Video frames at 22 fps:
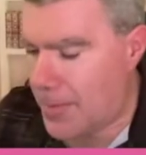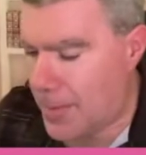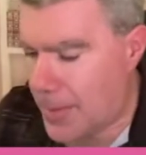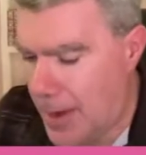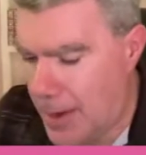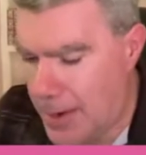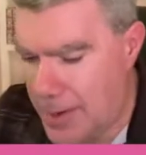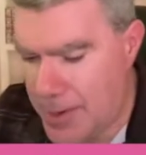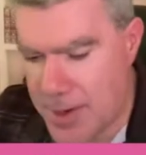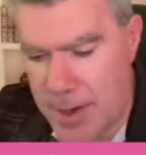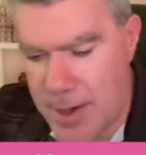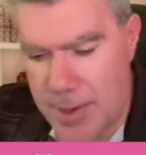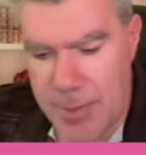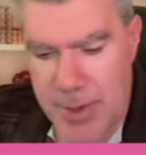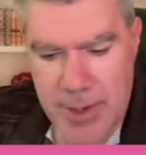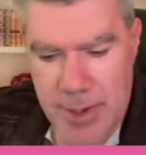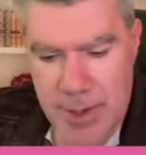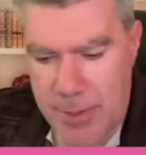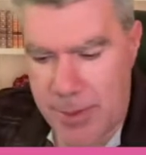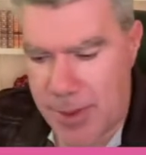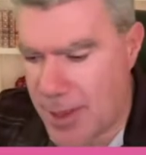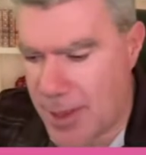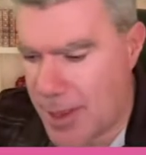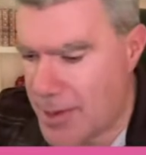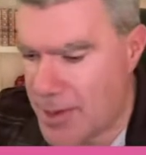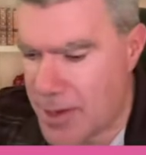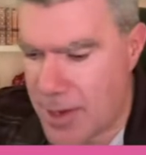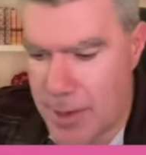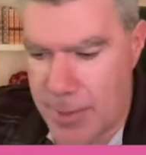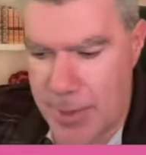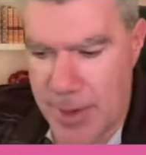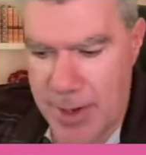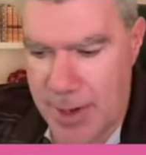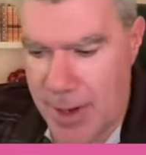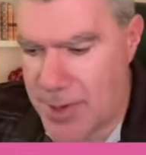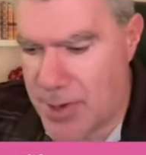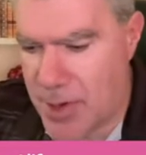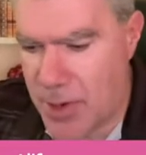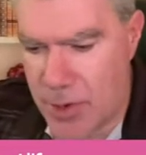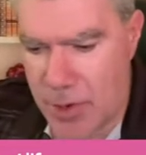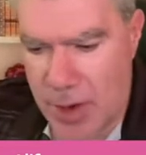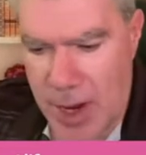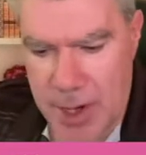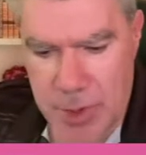And it's going to be something that's going to be nice
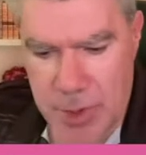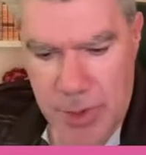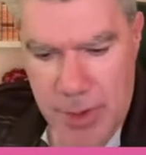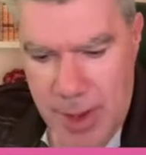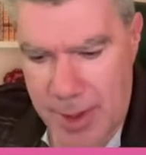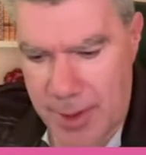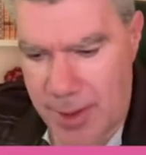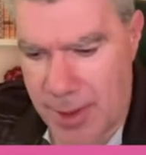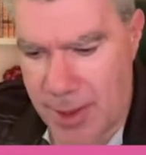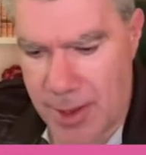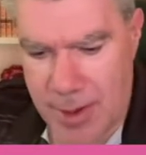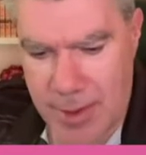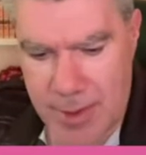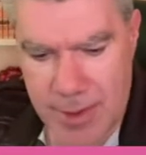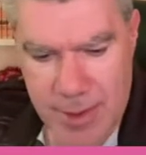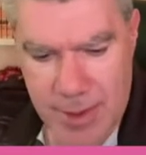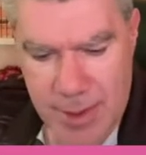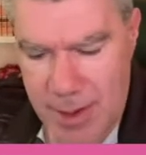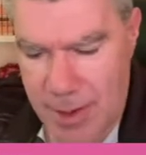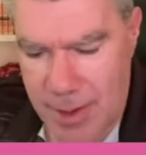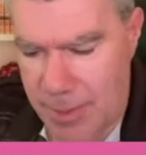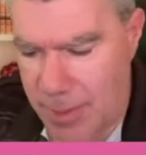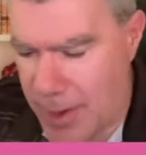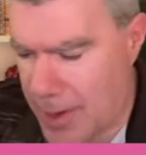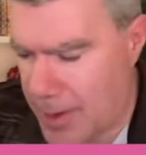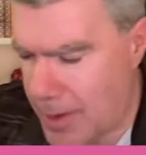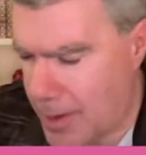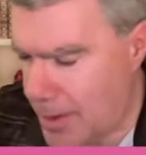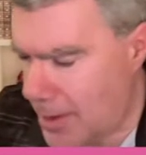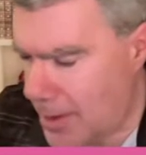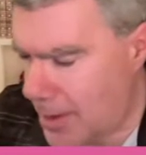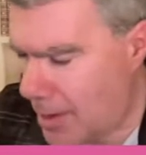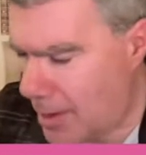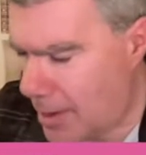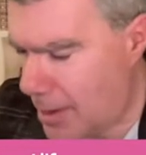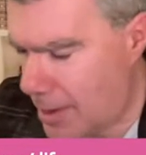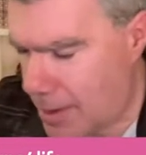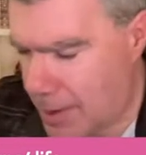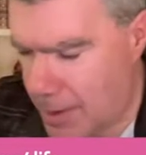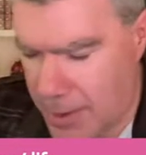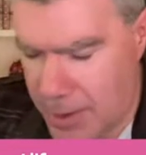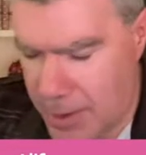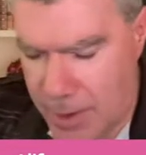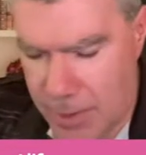and gradual. I think it's going to be
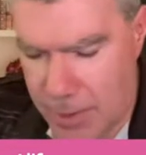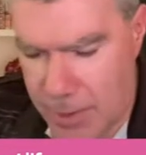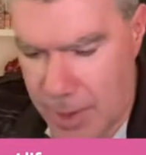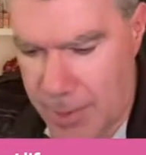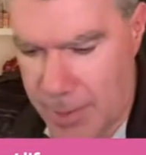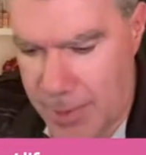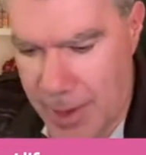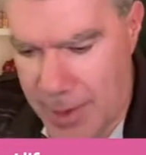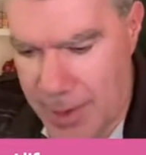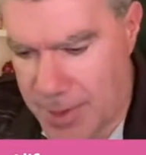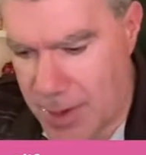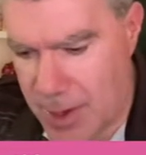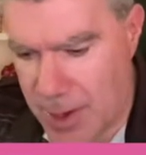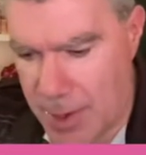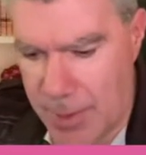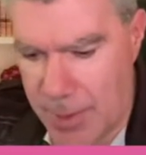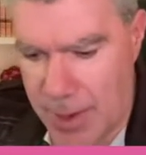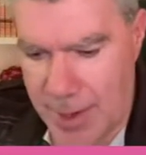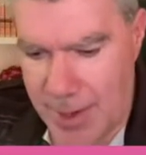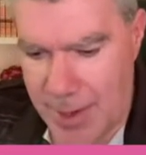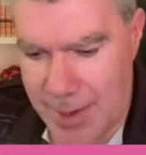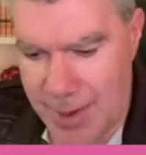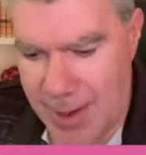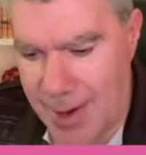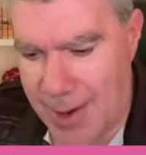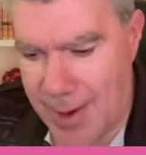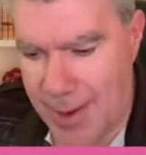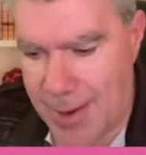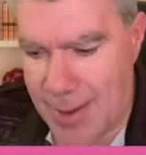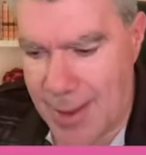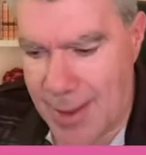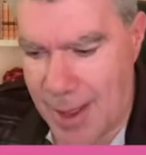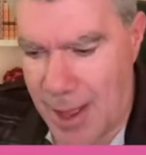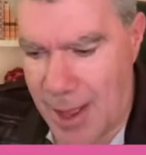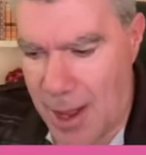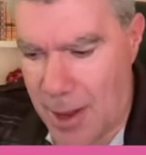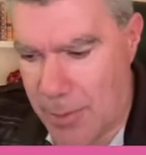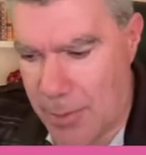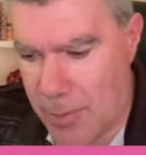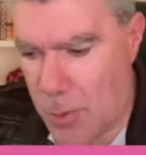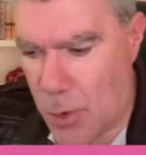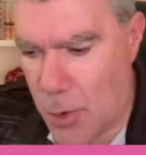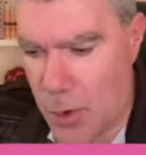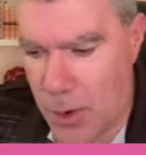your mom that's going to be needing the
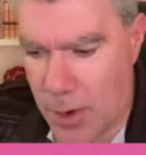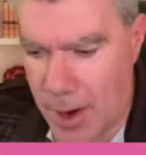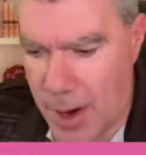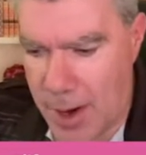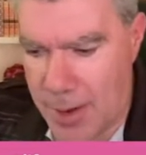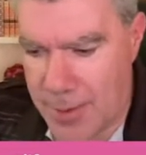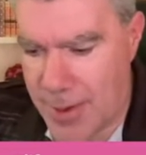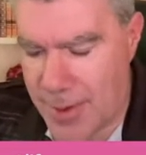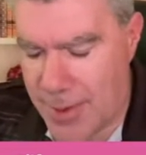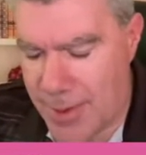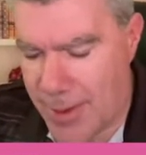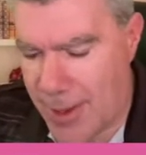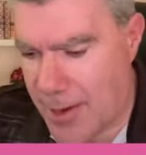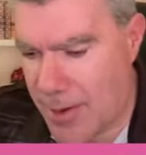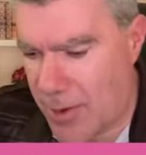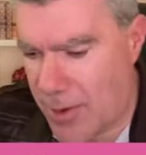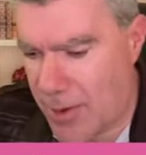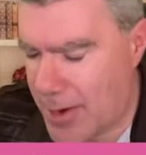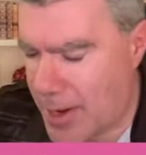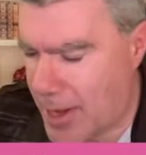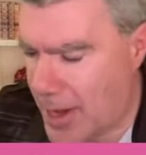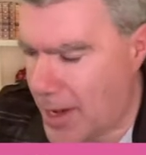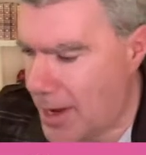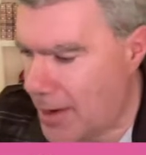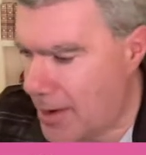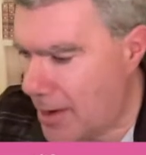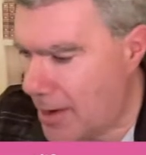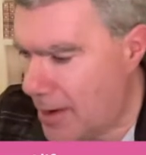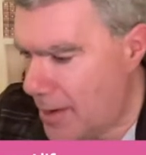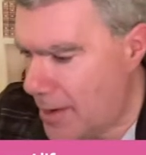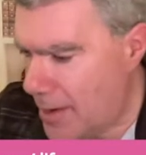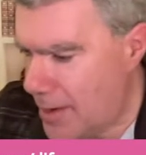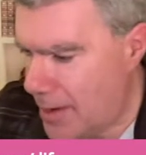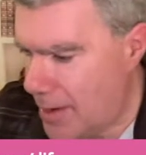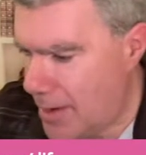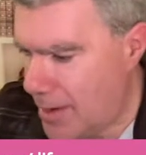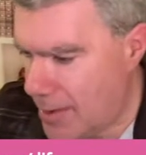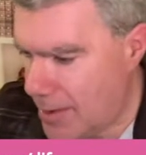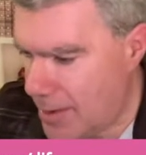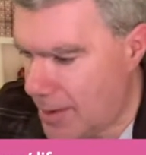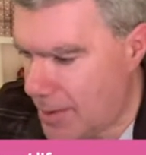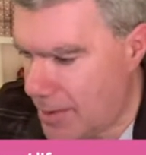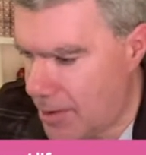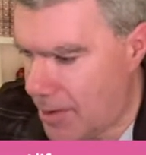help more often than your dad
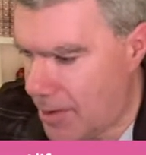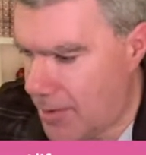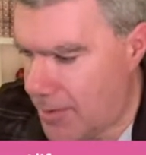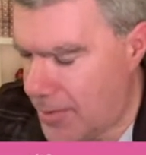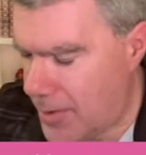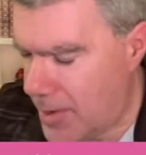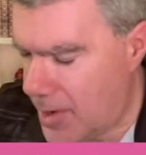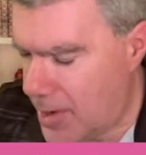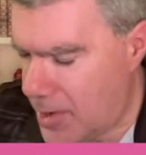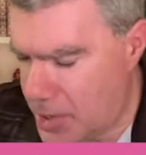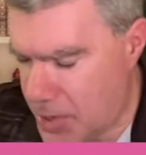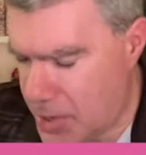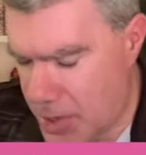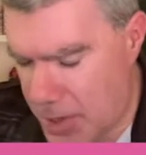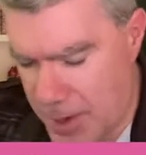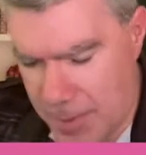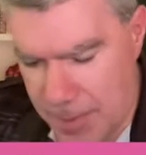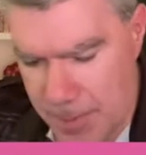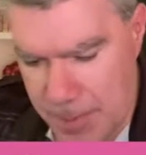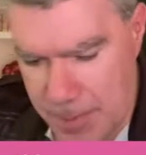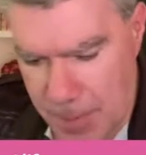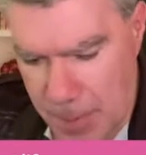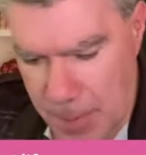in the near future.